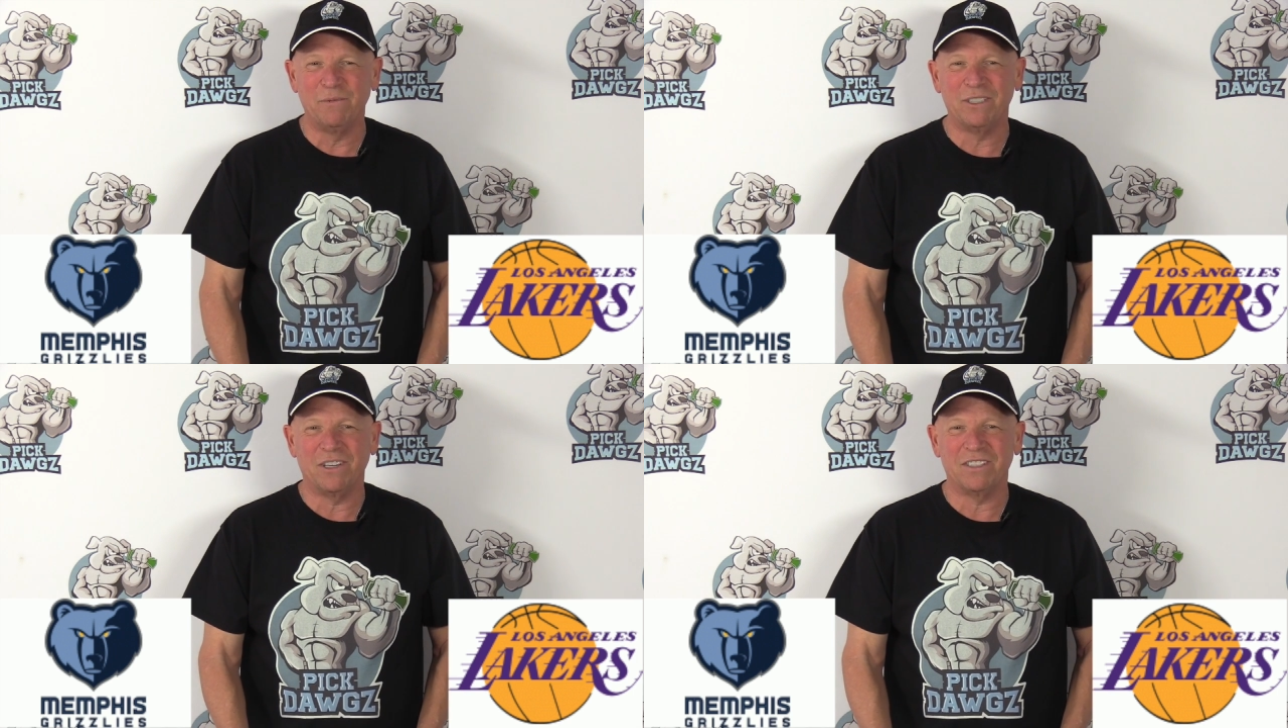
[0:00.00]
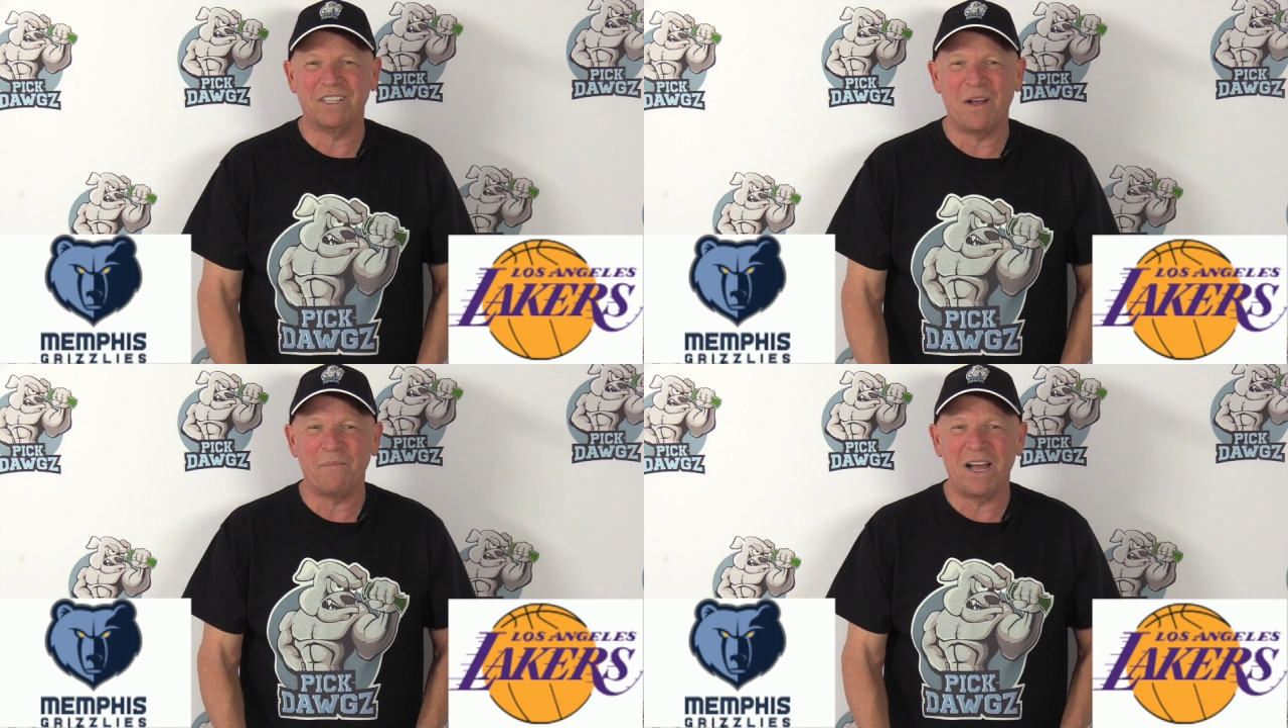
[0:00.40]
so be sure to
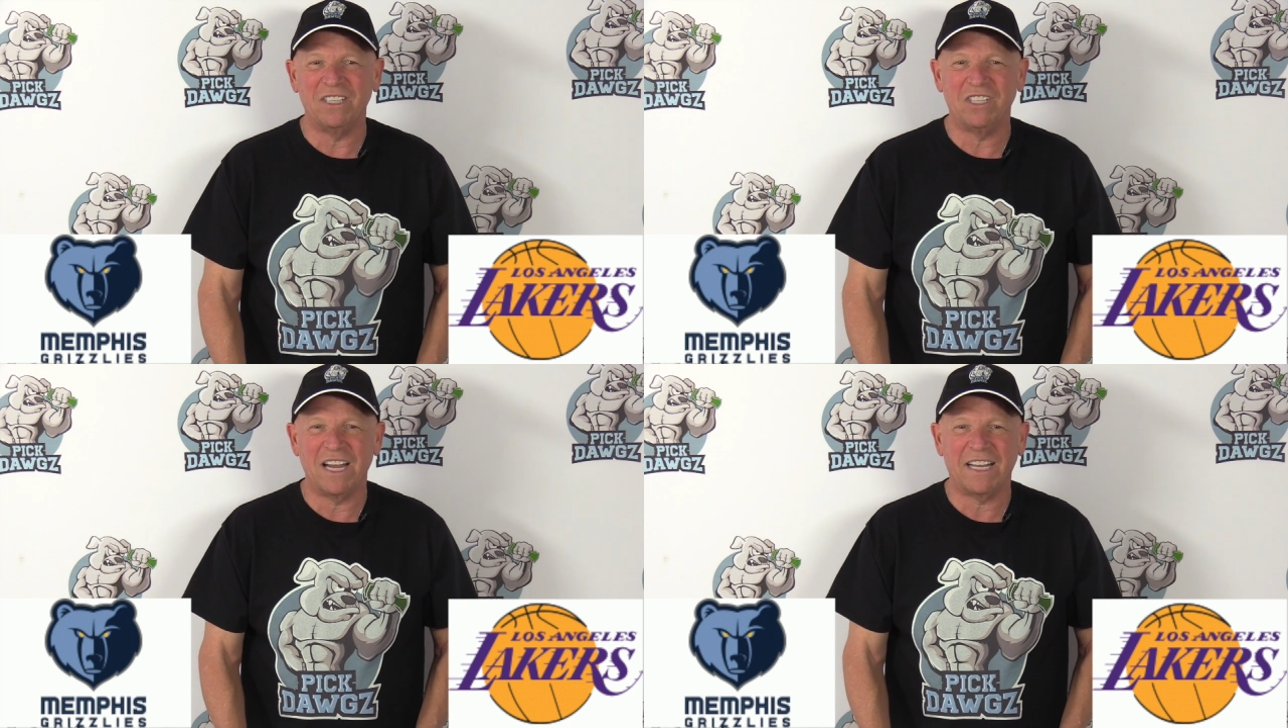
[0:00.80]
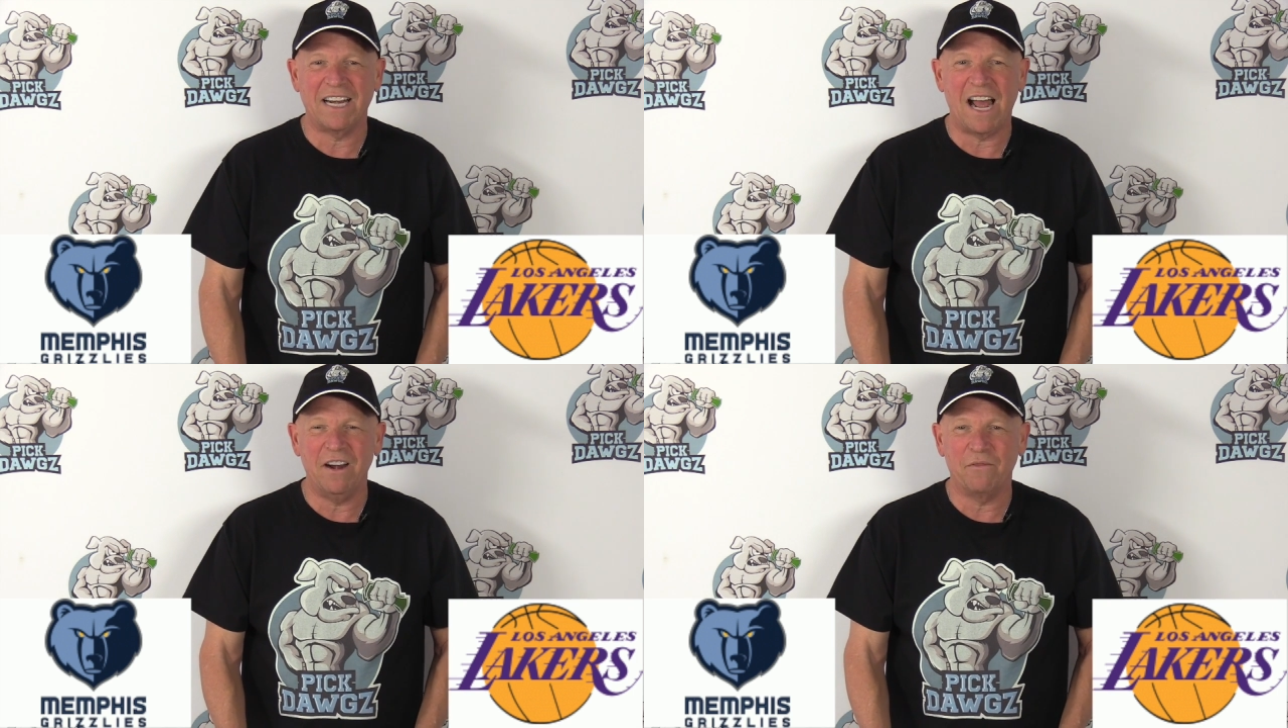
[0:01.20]
stop by and check
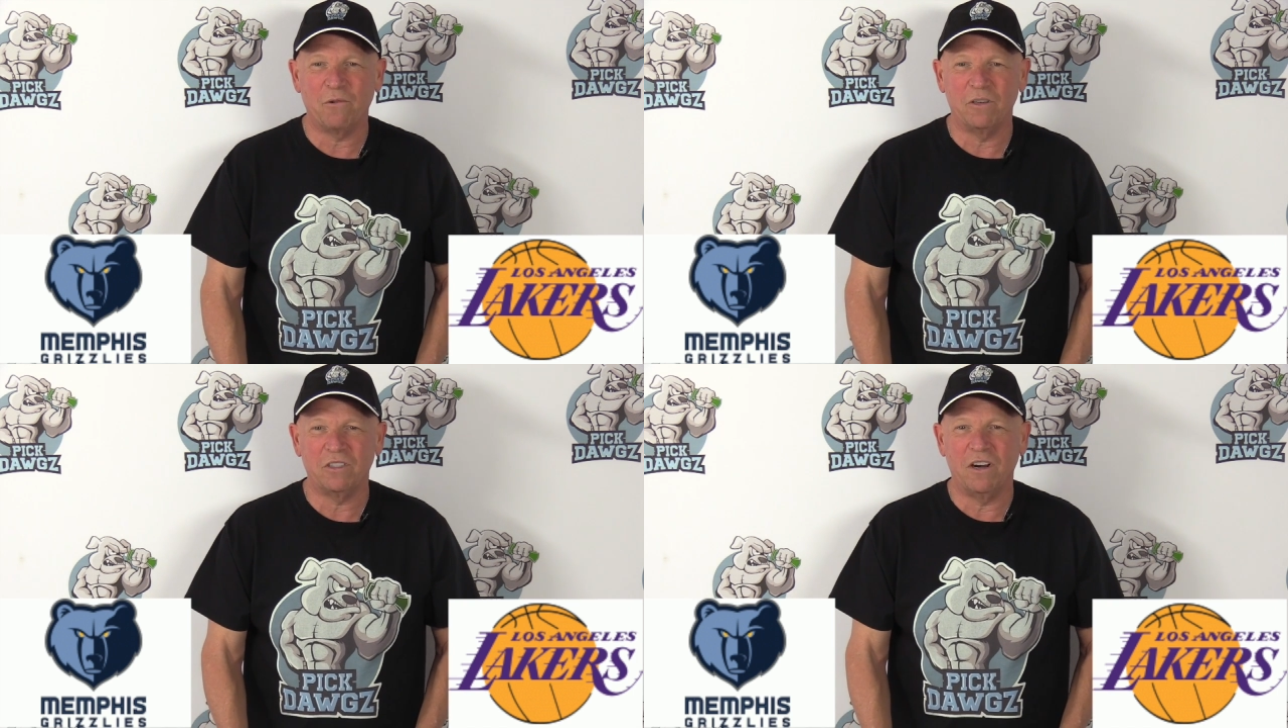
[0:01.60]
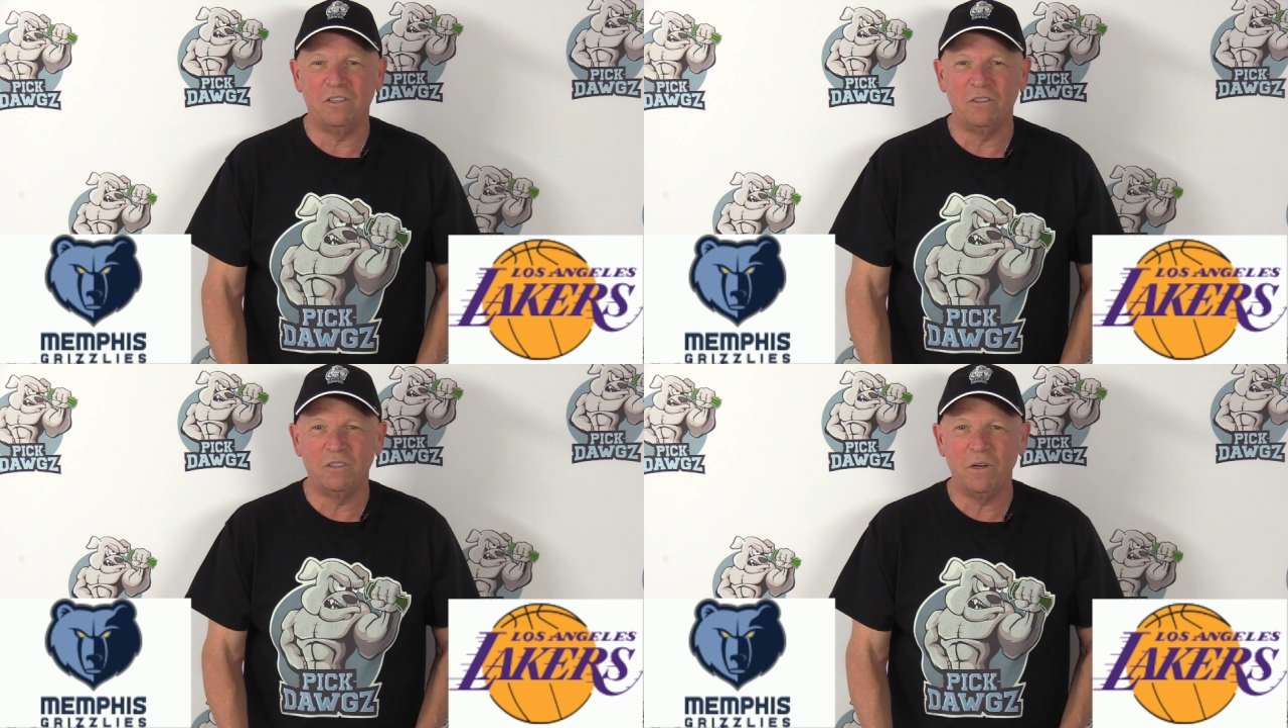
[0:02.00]
it out. And of course, you're
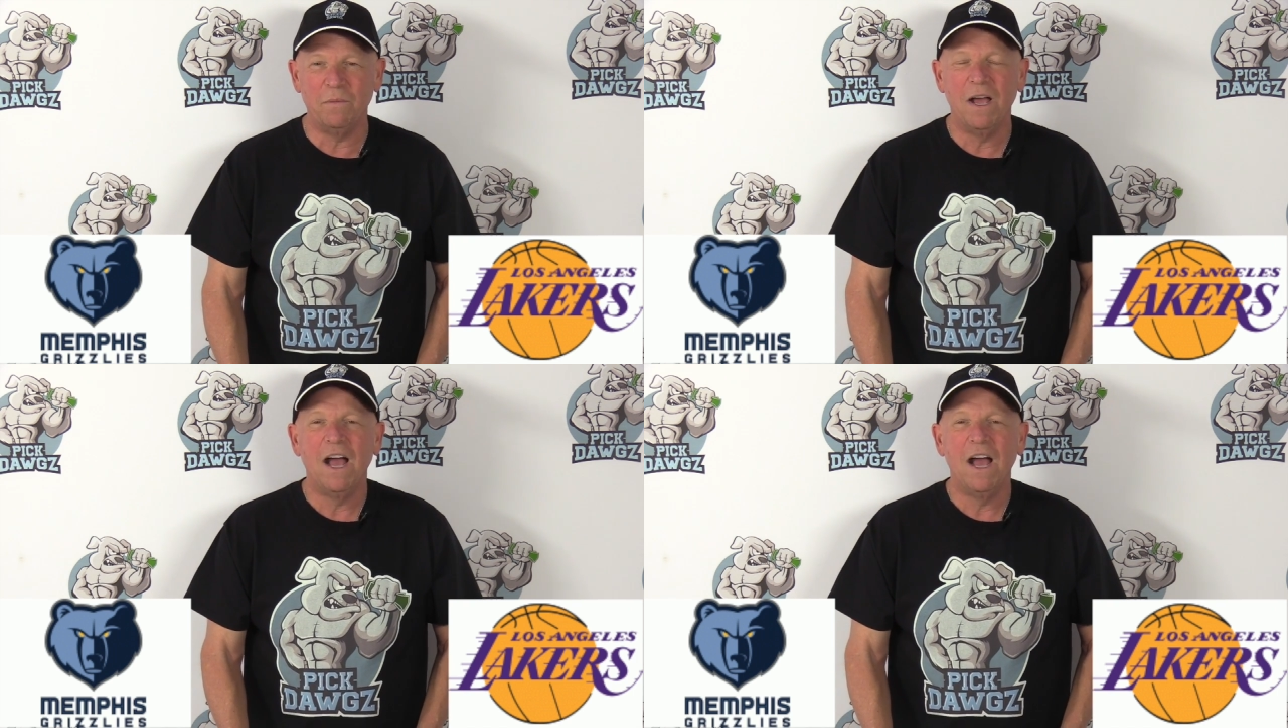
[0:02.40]
on YouTube.